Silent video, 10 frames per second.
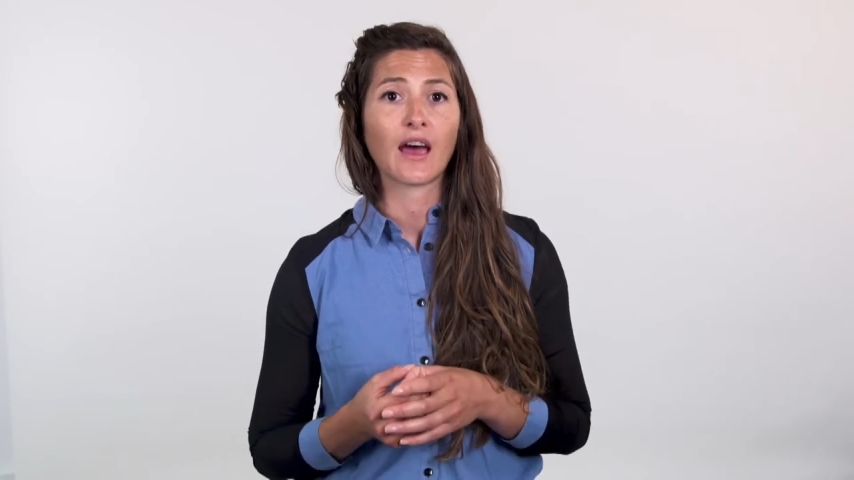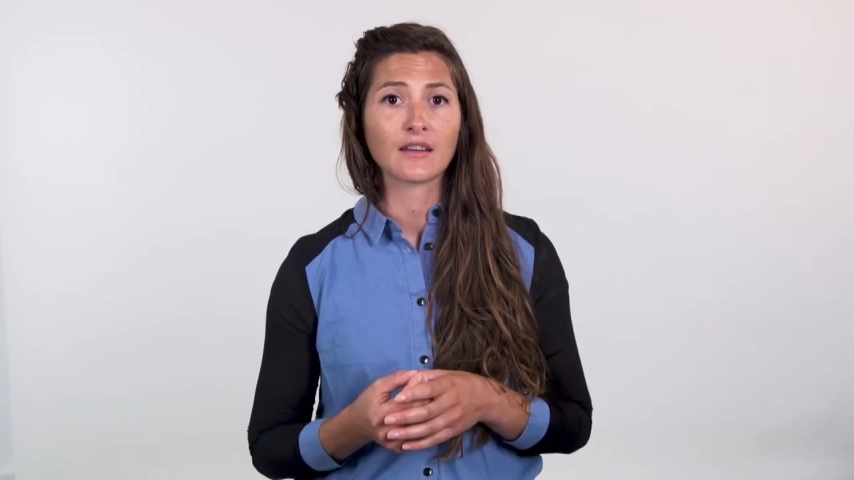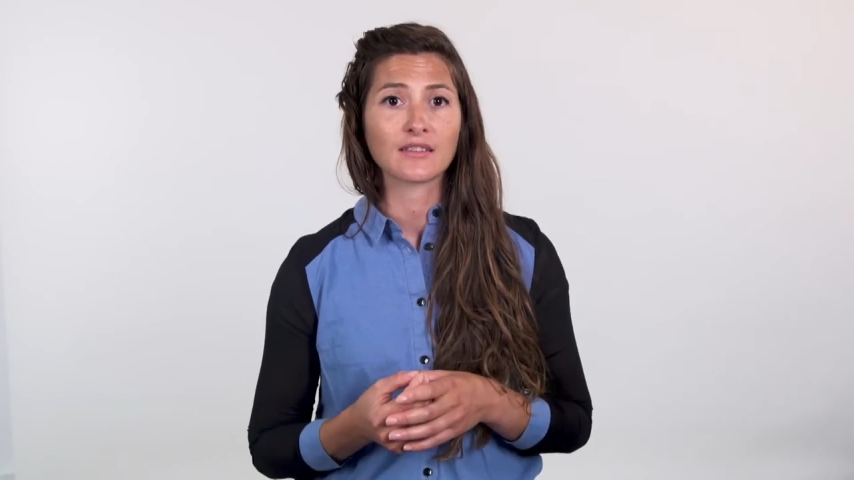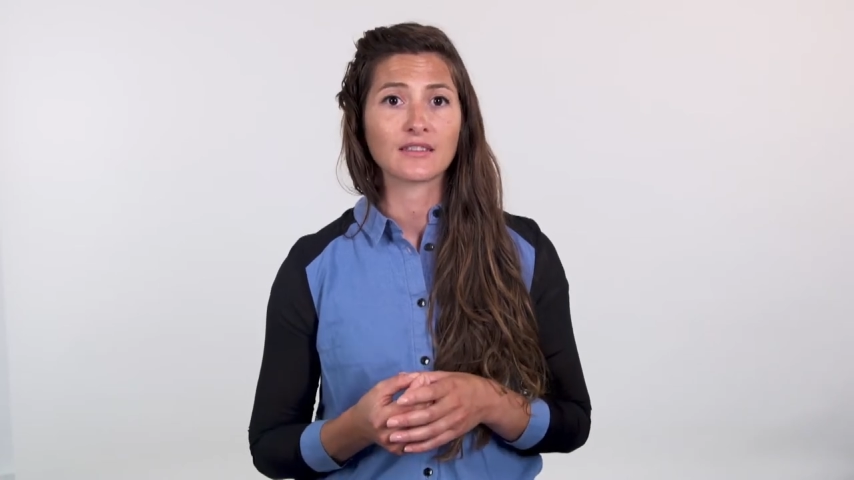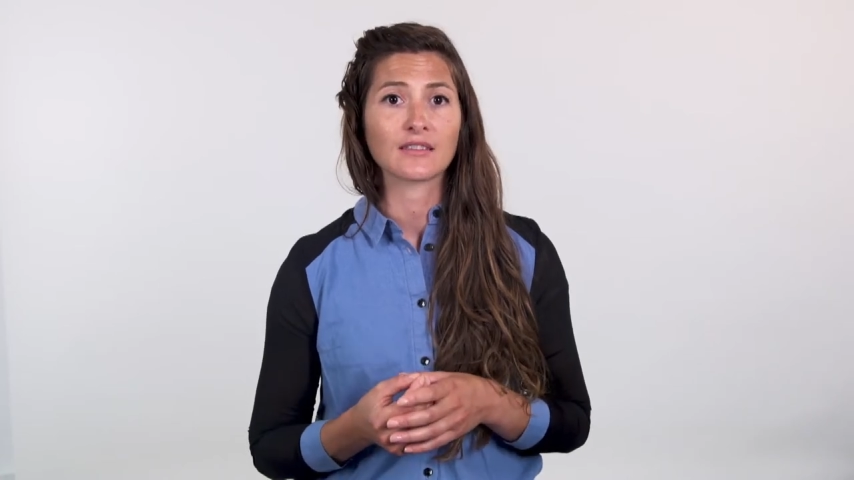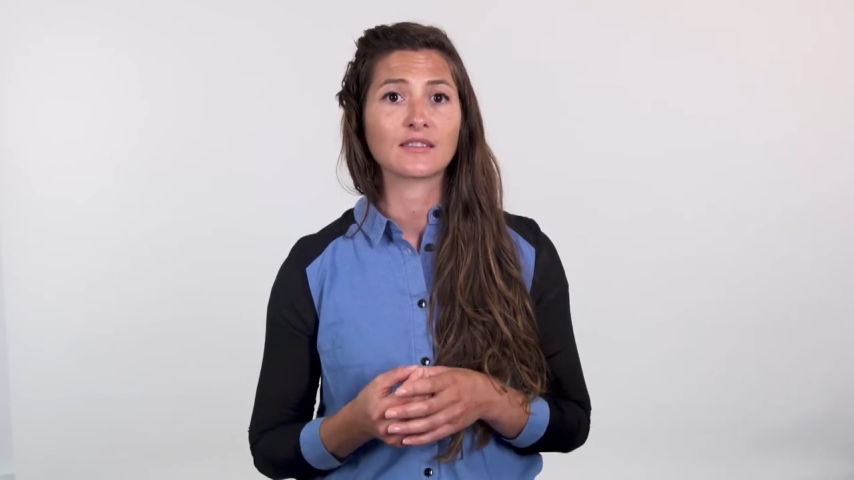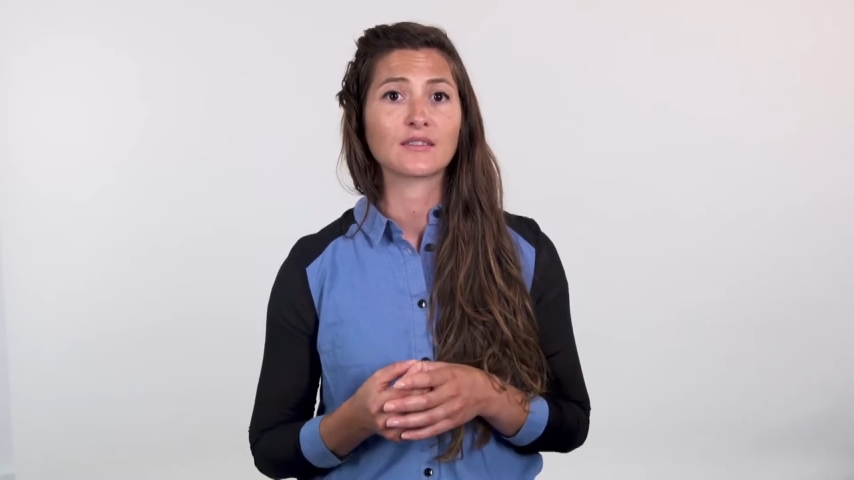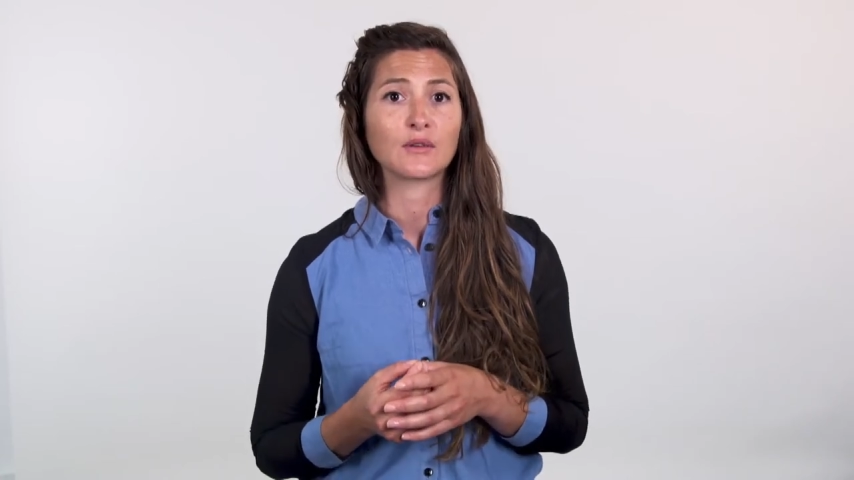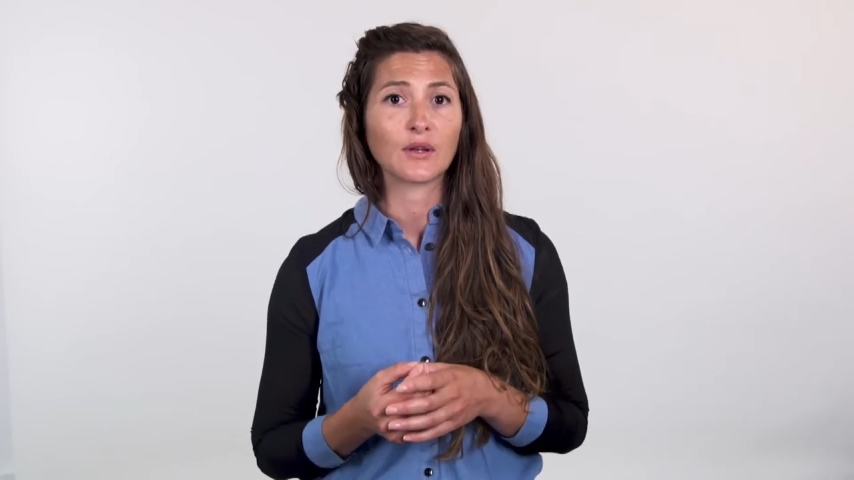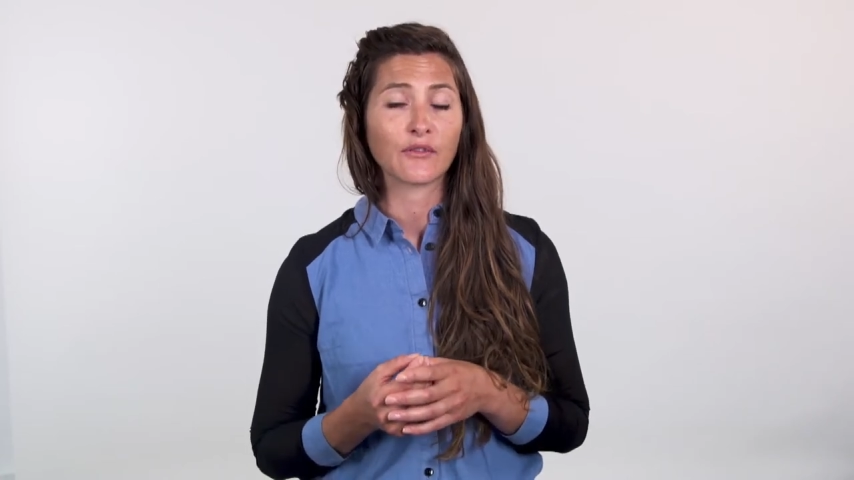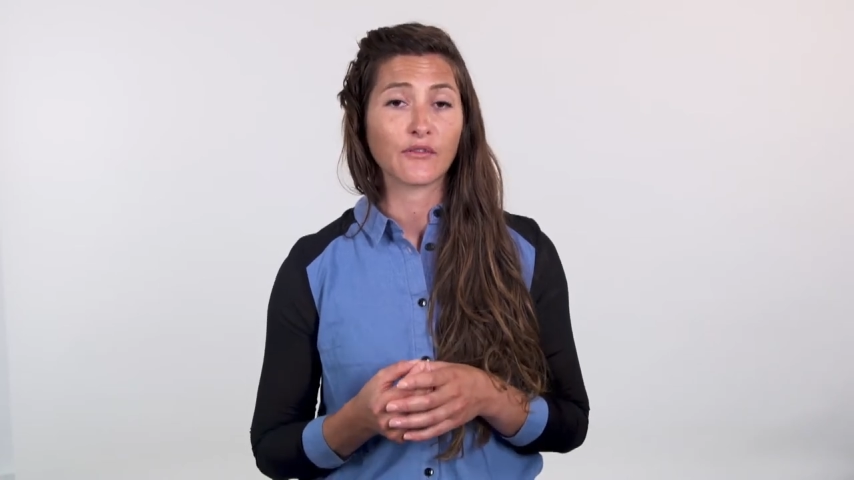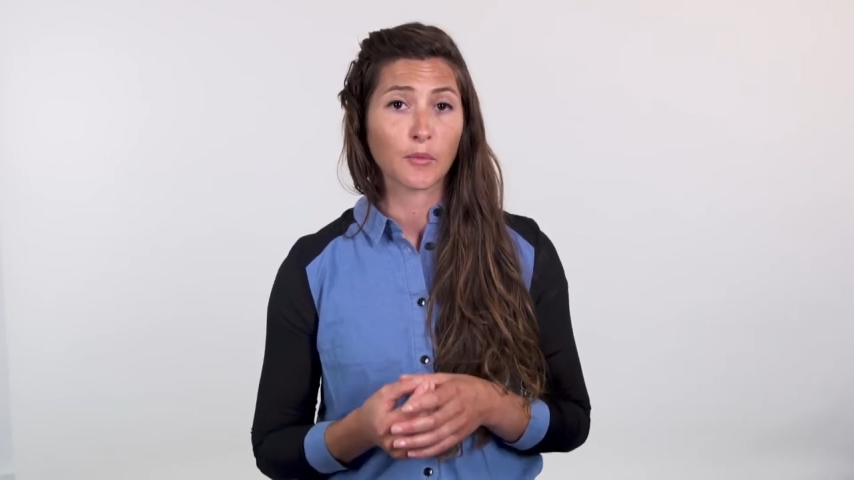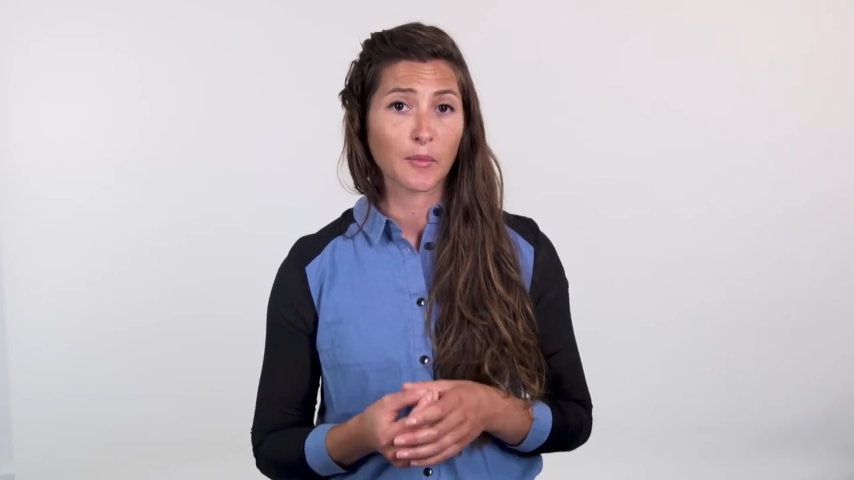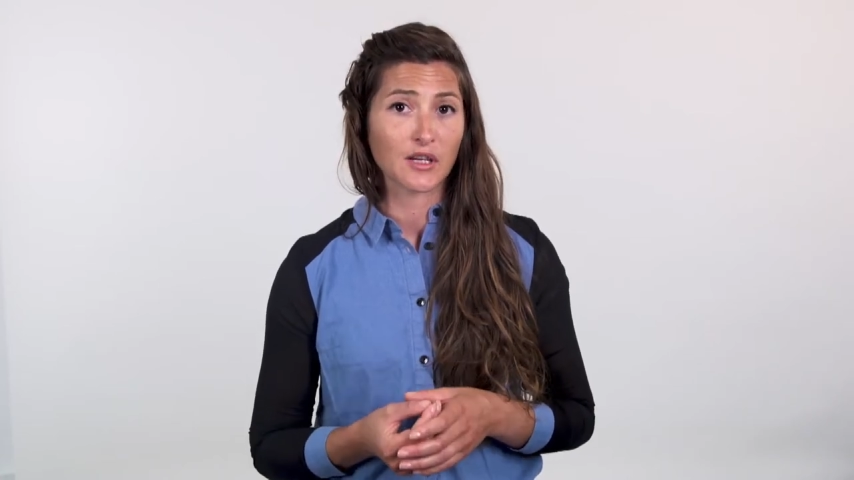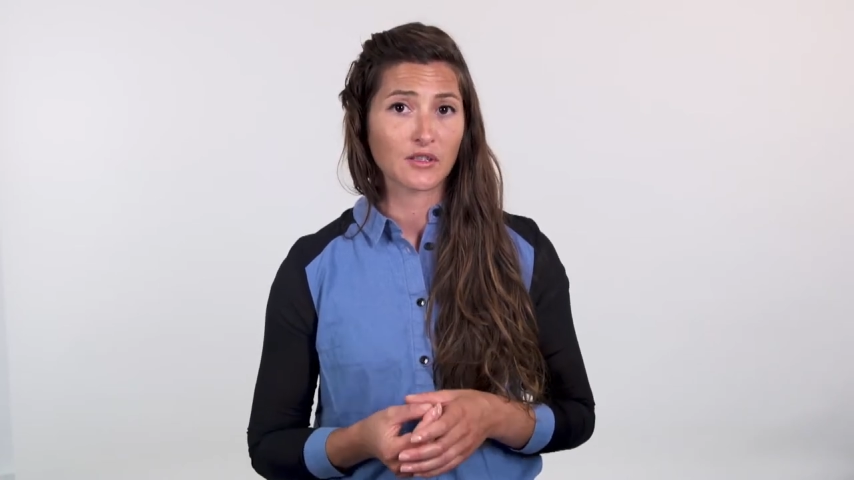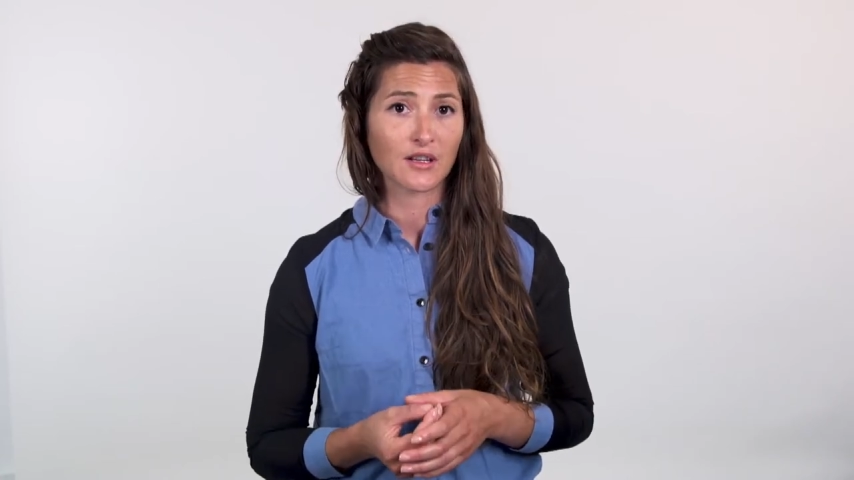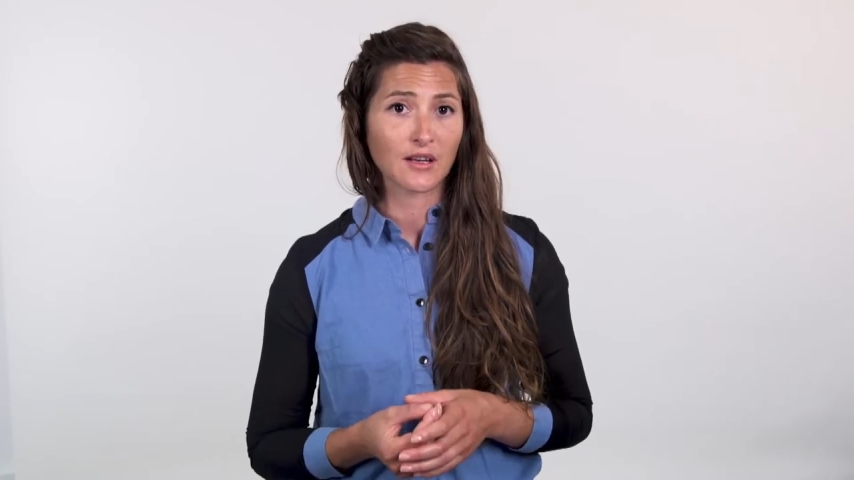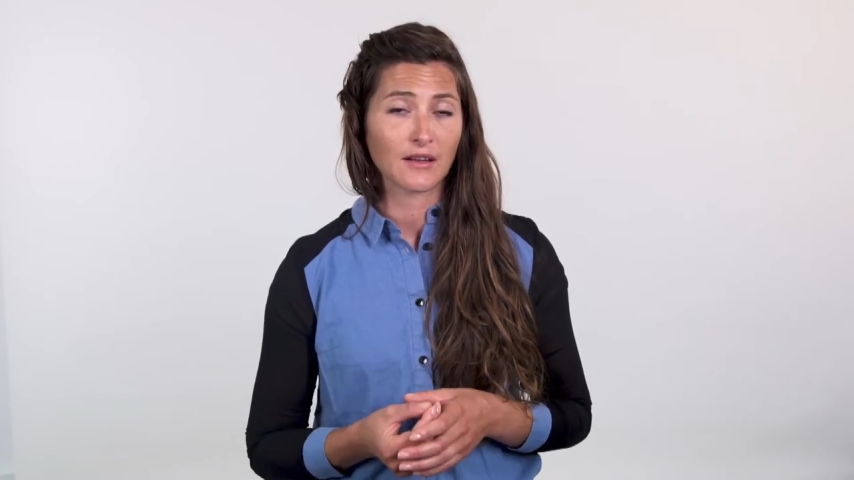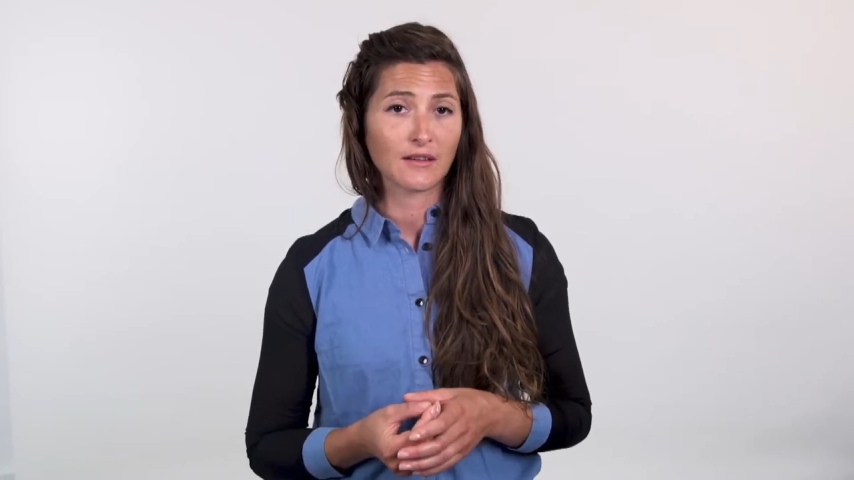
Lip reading: access to information.